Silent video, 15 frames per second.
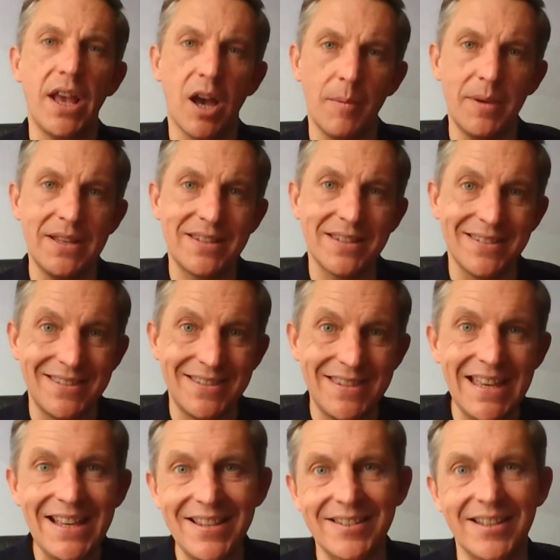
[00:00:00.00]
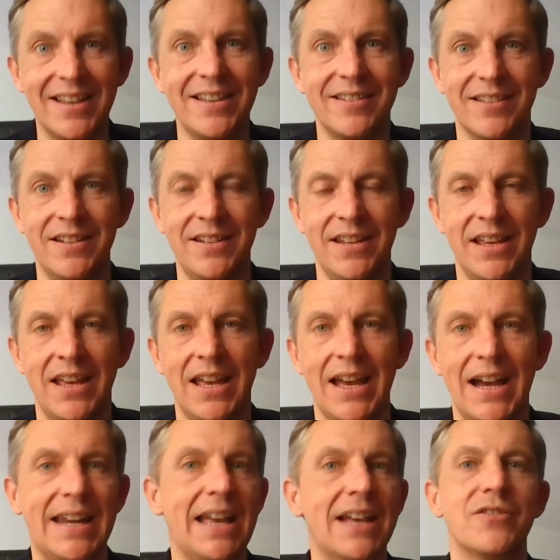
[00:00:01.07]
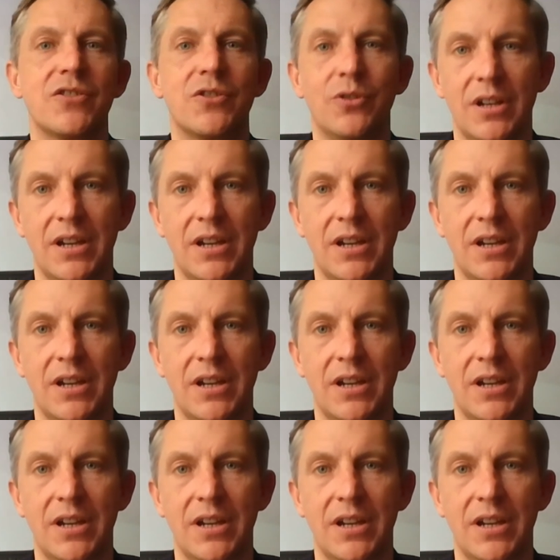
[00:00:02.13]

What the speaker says: come into this season and he hasn't scored a